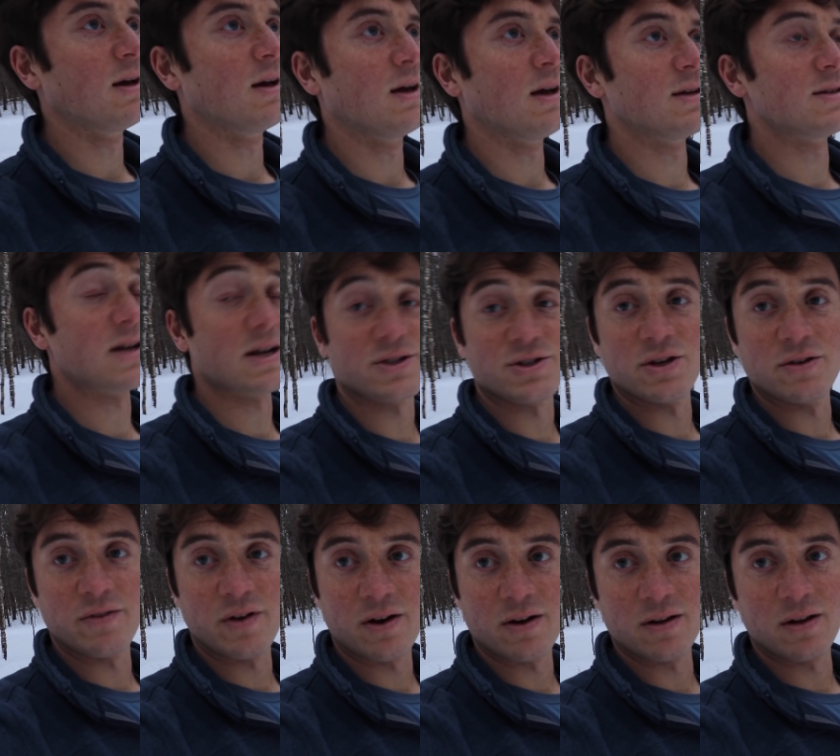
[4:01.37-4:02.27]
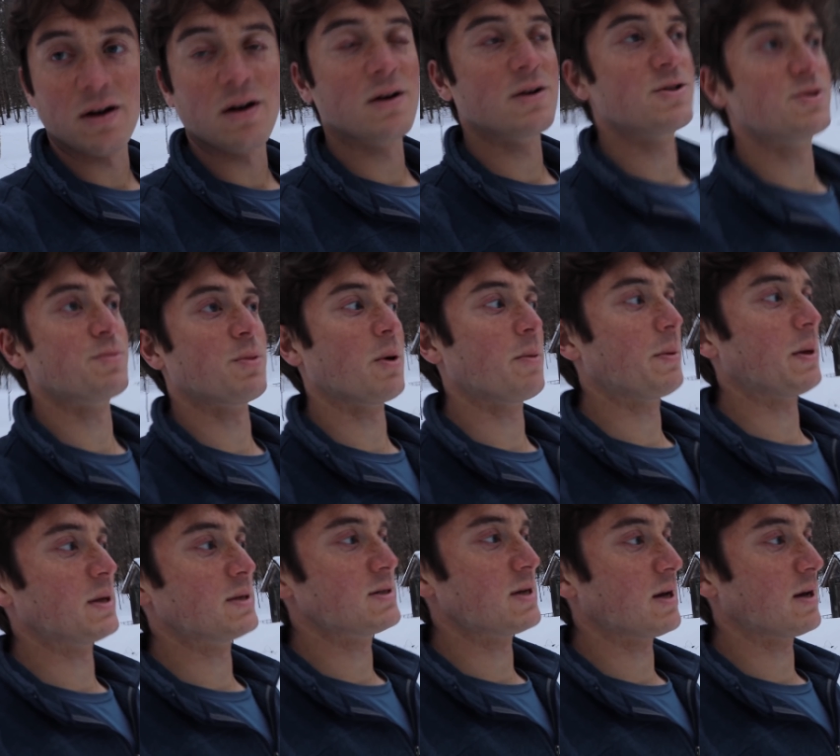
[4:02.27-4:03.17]
is actually a very large
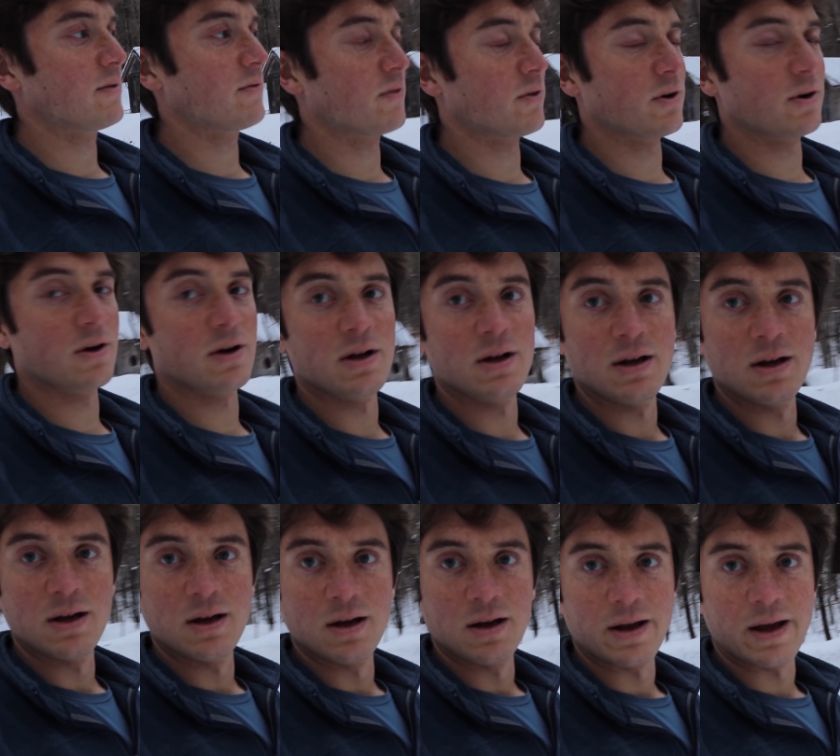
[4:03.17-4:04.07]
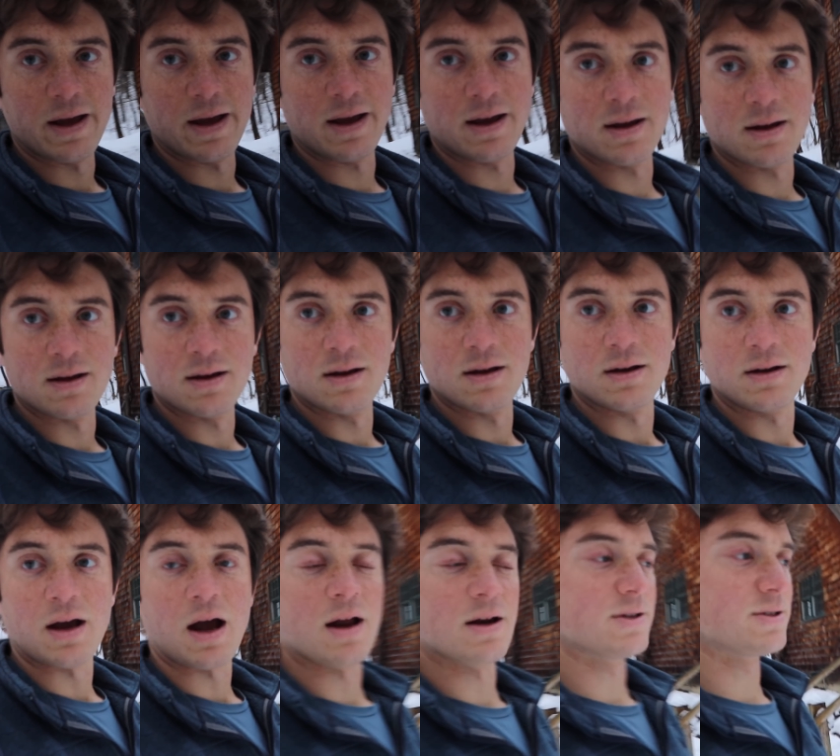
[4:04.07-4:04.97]
propane tank for a
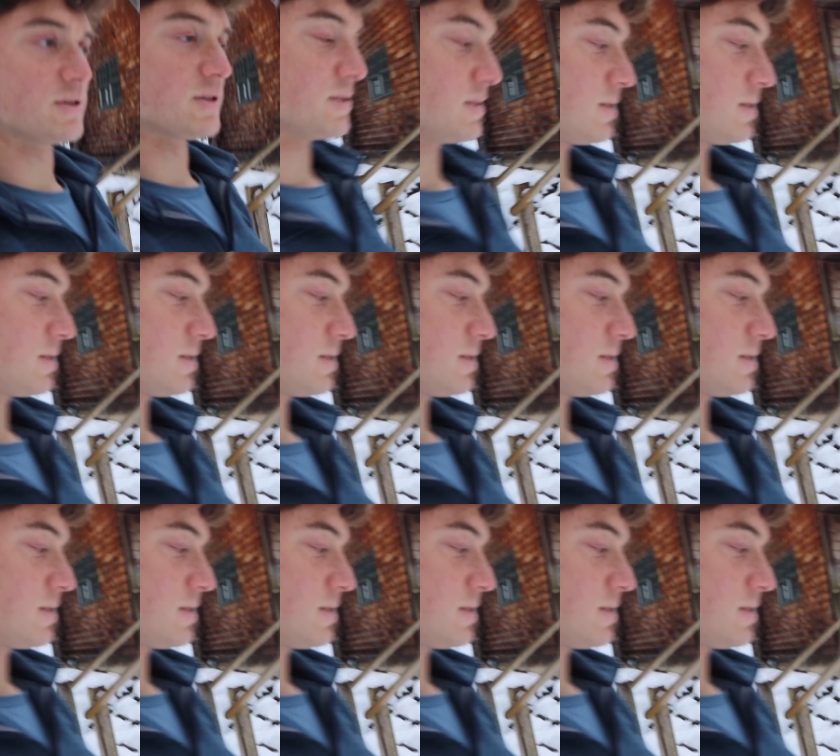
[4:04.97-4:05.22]
cottage this